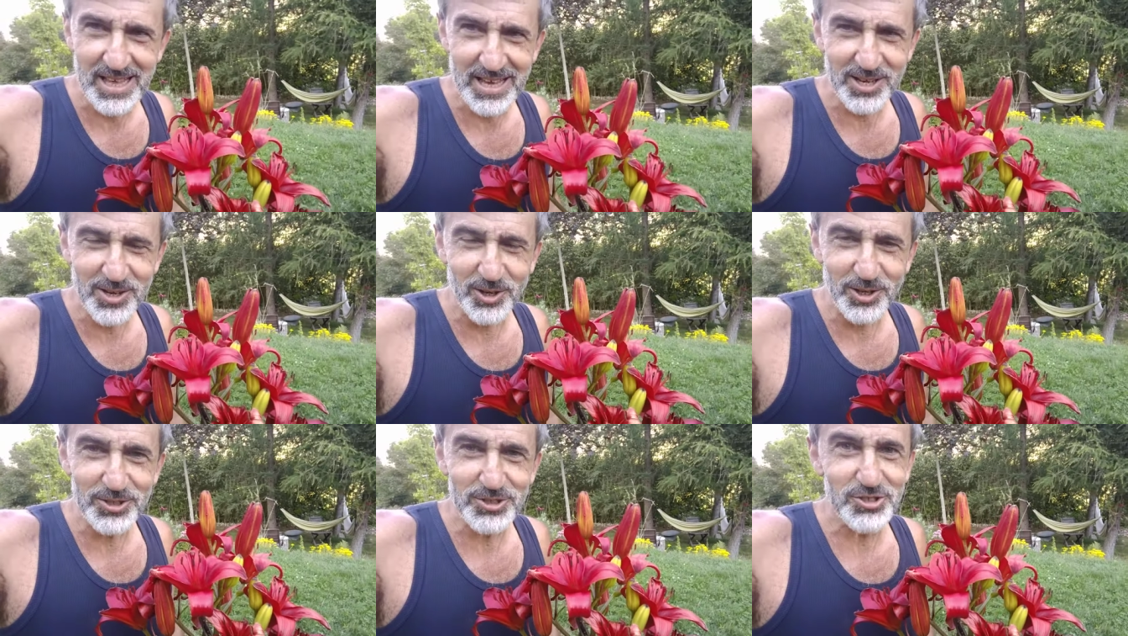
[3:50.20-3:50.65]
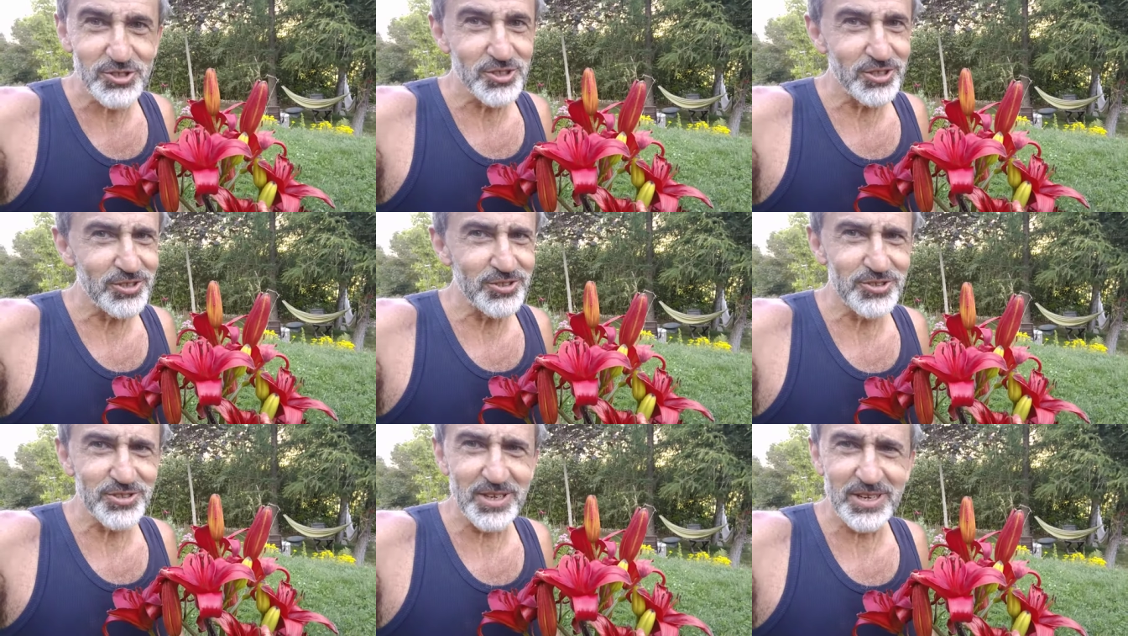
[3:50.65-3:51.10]
like all
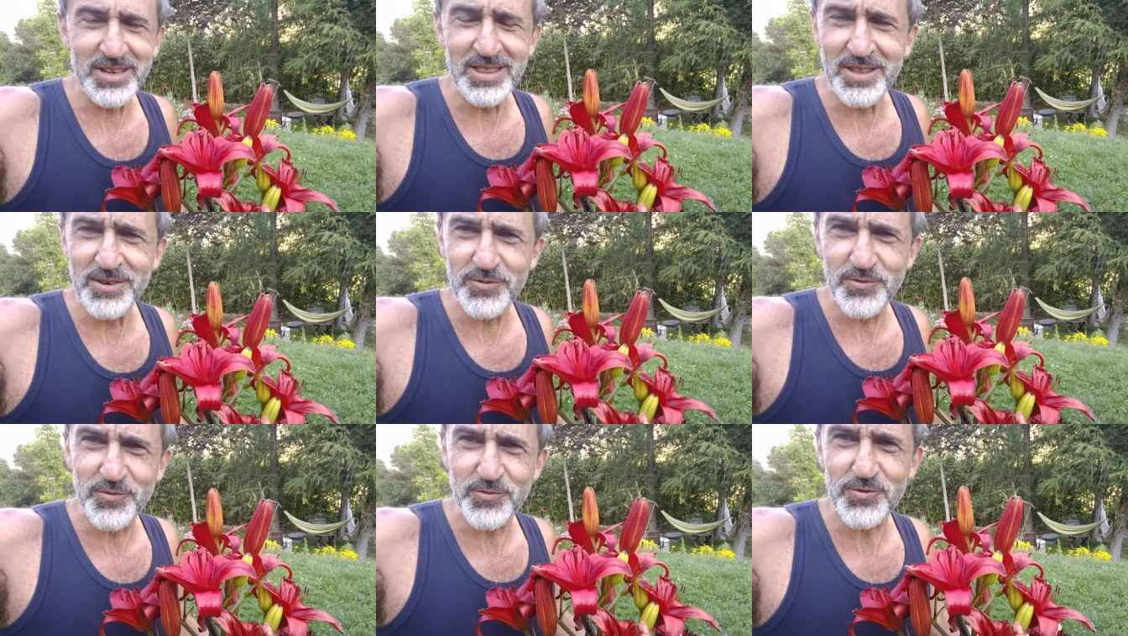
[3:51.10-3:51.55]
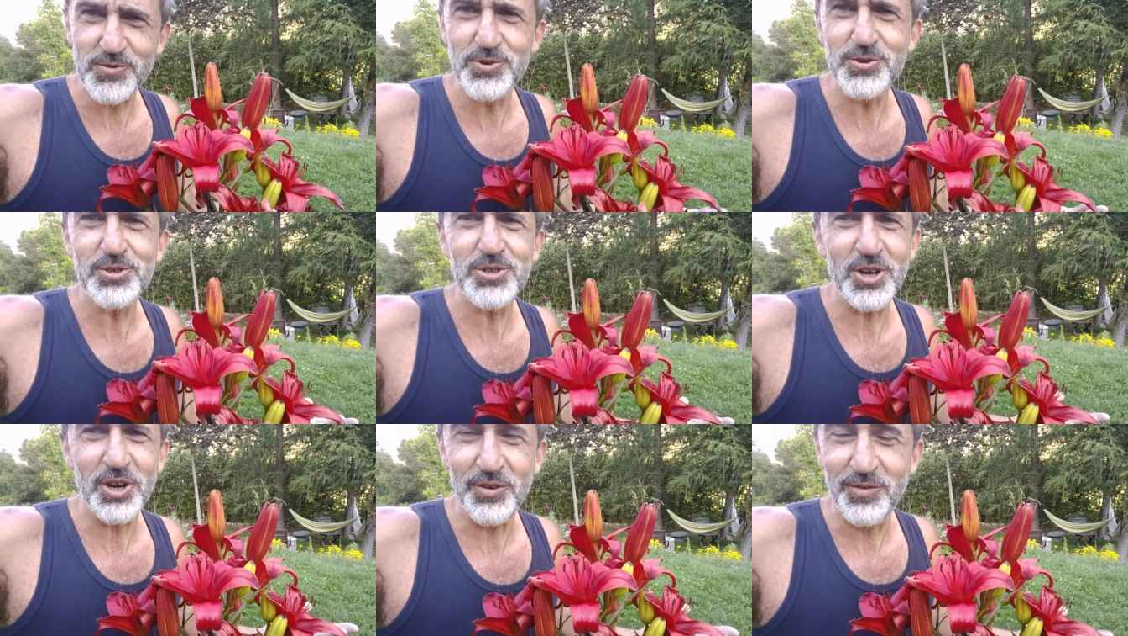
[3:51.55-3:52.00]
children, the
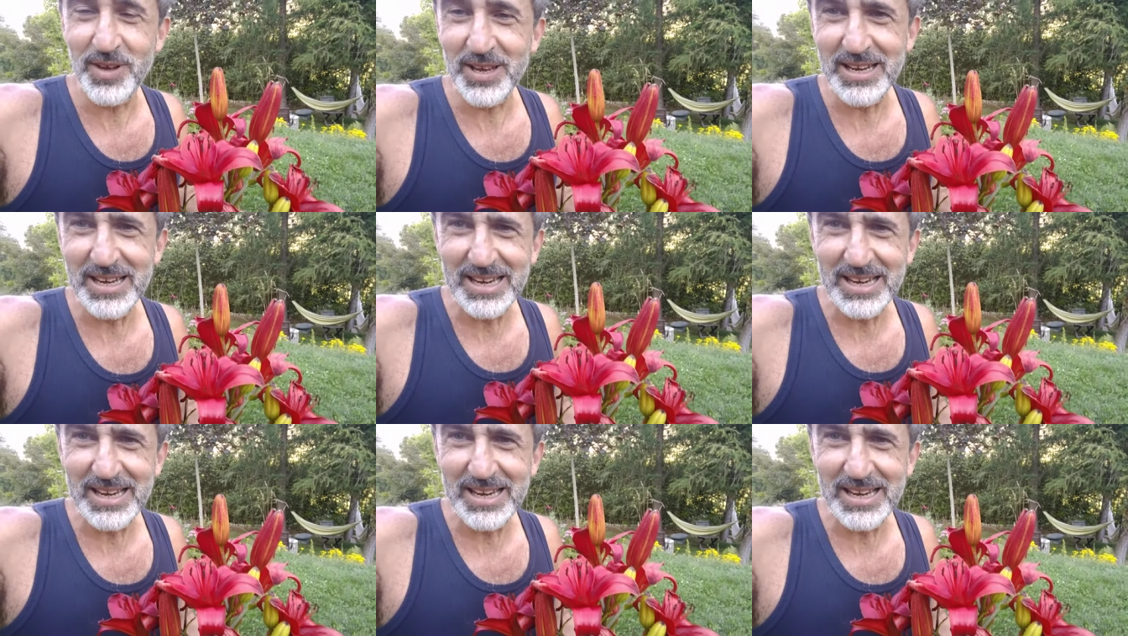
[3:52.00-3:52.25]
fruit of a